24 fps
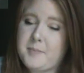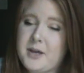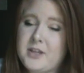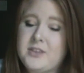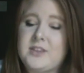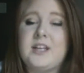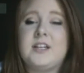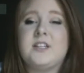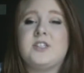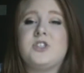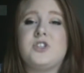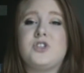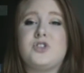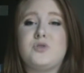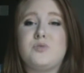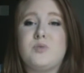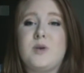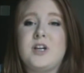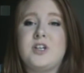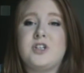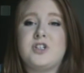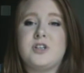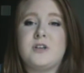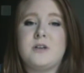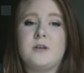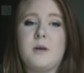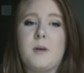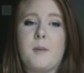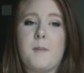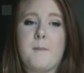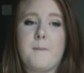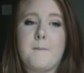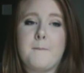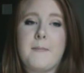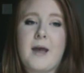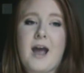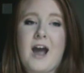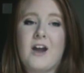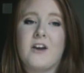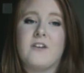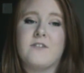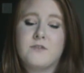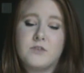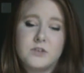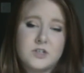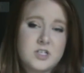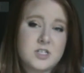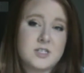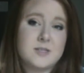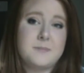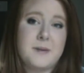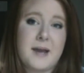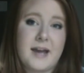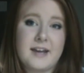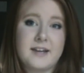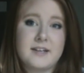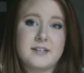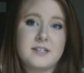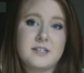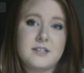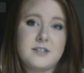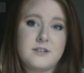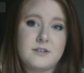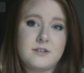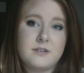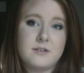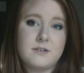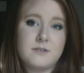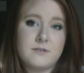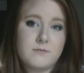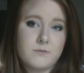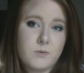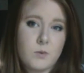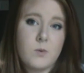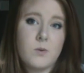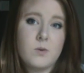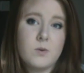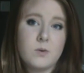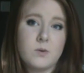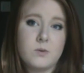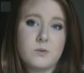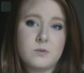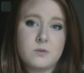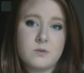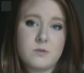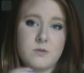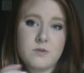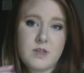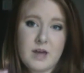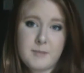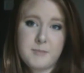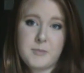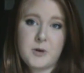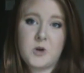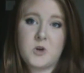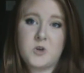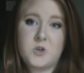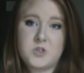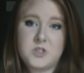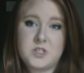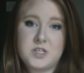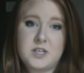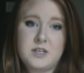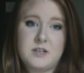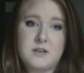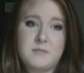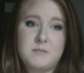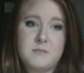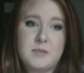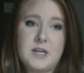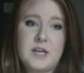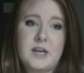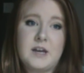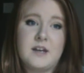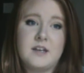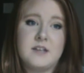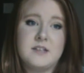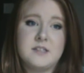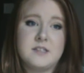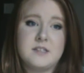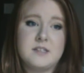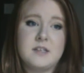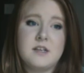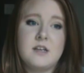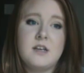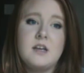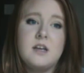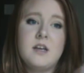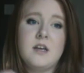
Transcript: about that situation out of respect for that person because